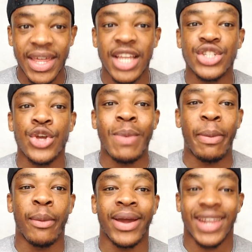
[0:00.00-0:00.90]
Then it's you,
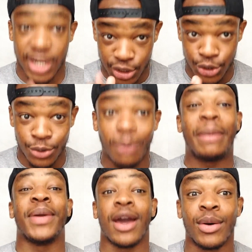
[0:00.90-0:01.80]
baby boy. Then it's you, or
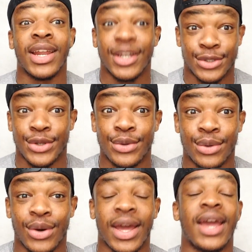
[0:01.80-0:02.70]
baby girl. Then it's
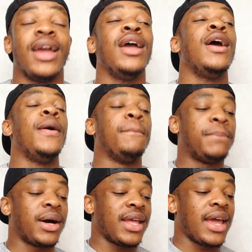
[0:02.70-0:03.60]
you. Okay,
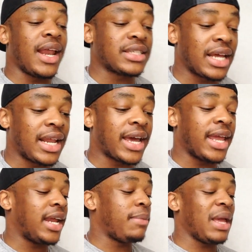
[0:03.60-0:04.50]
but yeah, that's and
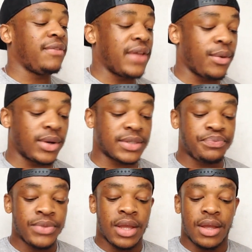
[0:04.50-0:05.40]
okay. Now the main thing was
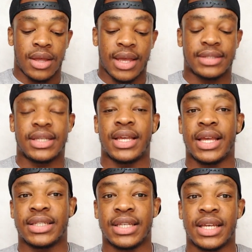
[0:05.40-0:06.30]
is it
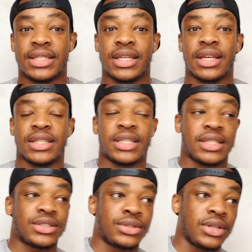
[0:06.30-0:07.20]
is it is it is
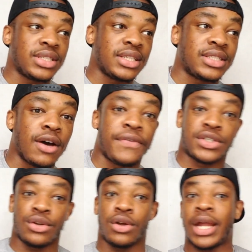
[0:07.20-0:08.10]
it is it
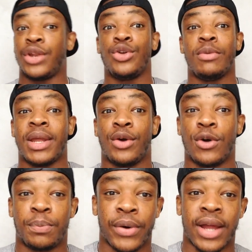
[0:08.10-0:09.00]
selfish or not? Now Nunu made a
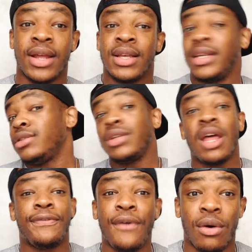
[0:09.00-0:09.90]
good point. It's not
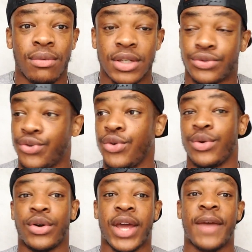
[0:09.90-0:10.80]
their fault. It's
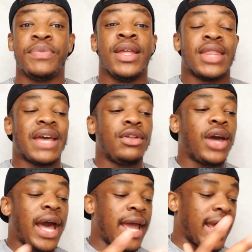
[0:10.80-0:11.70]
true. Okay. Now
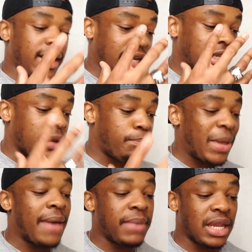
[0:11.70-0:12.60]
look at, at, at the
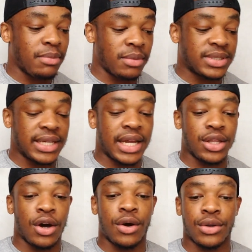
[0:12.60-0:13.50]
bare minimum, saying
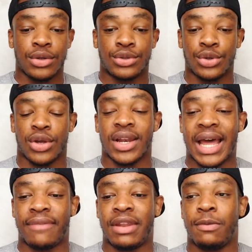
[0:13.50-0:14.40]
that yo, you took your
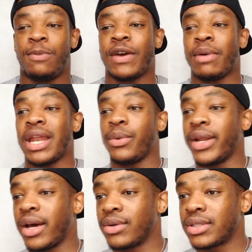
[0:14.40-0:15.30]
life, you didn't think about
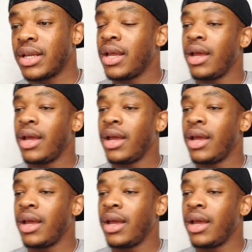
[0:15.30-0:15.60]
anyone else.